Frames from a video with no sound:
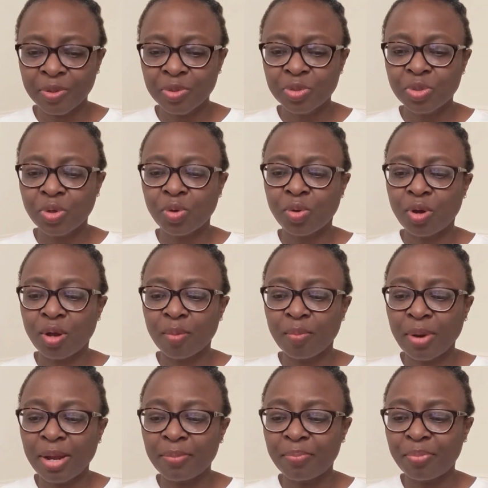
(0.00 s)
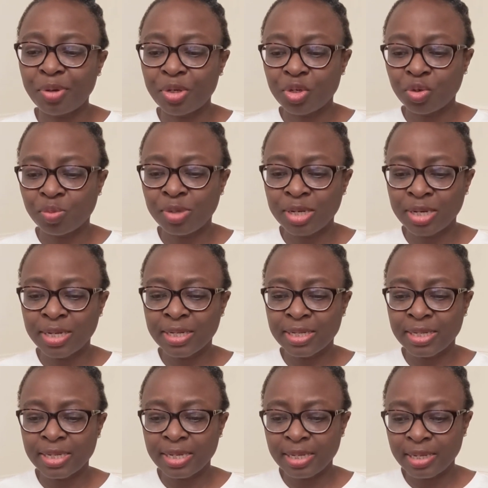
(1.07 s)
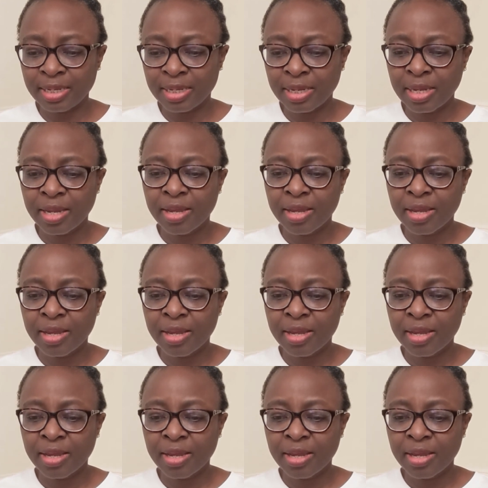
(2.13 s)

So, and predominantly